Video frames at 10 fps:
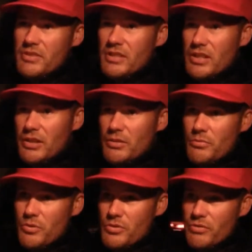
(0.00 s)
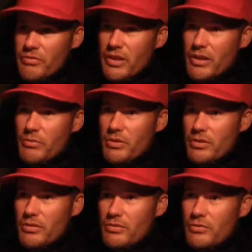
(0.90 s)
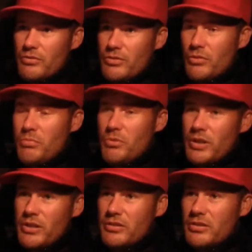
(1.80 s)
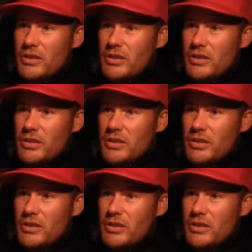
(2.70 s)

So walked off there with a 2-pointer,